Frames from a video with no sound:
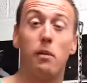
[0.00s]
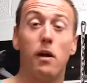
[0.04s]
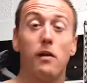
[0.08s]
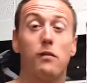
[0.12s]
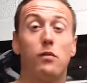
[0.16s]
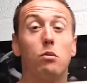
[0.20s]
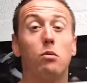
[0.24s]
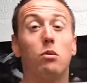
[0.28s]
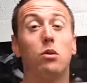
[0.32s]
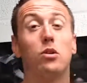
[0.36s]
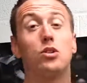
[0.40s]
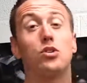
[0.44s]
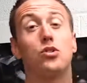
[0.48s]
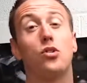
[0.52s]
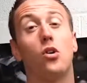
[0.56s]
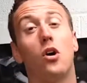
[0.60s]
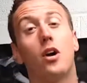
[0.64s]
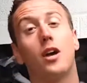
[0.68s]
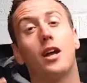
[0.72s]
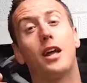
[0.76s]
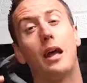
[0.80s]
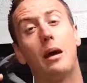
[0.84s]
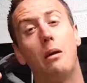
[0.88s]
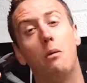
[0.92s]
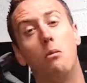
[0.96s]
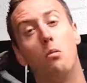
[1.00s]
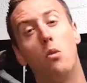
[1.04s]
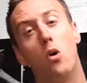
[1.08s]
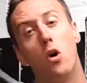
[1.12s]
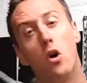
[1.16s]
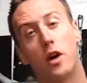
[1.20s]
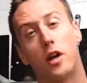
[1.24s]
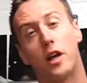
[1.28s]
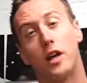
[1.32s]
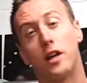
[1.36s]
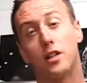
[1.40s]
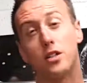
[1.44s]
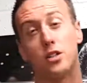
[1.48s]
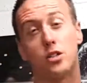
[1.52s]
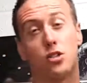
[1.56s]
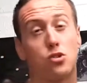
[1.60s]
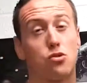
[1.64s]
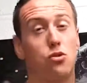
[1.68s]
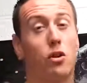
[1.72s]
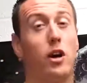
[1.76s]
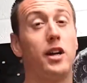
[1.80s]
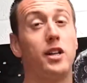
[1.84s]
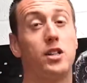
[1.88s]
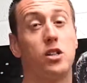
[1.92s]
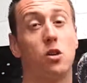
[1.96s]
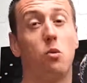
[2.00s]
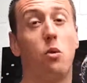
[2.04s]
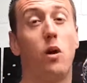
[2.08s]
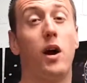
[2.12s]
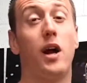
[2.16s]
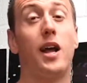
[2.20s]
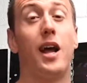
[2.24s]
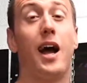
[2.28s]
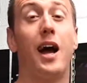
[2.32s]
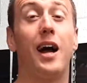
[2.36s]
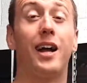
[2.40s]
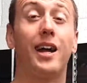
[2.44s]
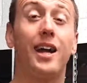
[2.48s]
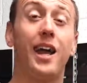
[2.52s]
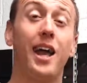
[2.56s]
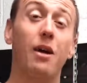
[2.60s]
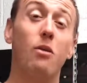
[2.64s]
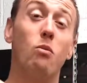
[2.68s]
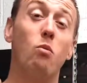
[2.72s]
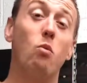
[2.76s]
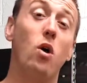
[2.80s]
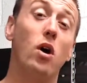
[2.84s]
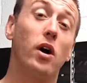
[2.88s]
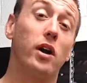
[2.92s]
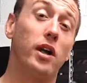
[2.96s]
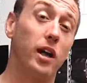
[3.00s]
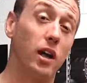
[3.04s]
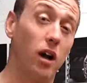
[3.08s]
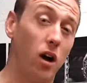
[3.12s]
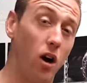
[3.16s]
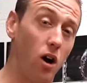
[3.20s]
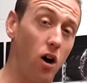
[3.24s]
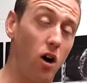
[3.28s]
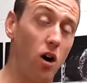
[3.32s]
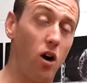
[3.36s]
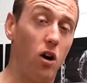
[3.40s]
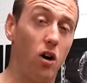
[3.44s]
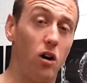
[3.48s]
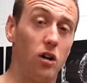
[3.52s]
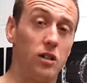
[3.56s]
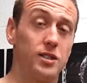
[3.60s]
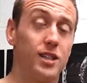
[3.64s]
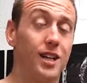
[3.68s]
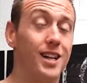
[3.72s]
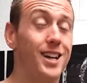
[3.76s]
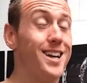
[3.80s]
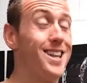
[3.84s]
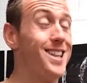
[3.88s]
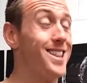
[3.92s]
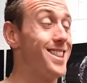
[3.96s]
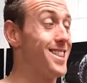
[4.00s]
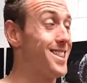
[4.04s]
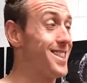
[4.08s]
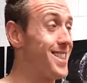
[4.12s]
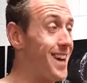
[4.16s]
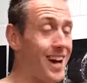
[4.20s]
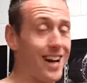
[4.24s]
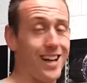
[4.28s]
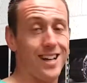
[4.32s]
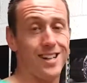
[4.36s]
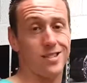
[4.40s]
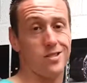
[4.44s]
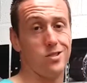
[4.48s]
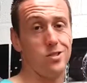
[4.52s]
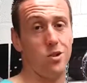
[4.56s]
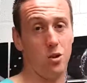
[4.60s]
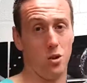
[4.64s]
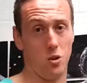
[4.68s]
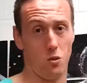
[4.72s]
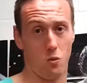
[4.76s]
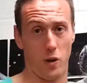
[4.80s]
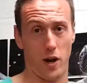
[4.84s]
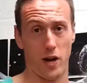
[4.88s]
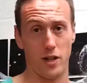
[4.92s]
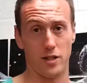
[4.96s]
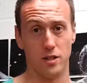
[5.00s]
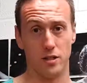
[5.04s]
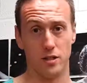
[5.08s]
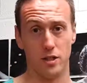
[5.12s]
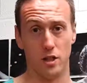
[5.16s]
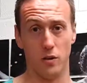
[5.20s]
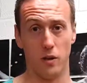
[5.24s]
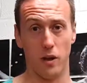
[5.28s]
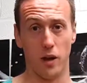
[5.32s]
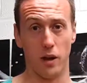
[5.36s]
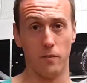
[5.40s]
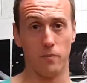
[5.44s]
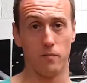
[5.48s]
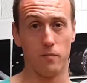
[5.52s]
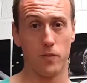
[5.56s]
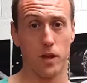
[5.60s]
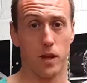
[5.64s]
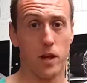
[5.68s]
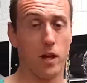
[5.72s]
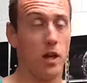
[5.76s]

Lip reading: but if you want to try and get them working straight away and get them working hard, that is not the way to do it.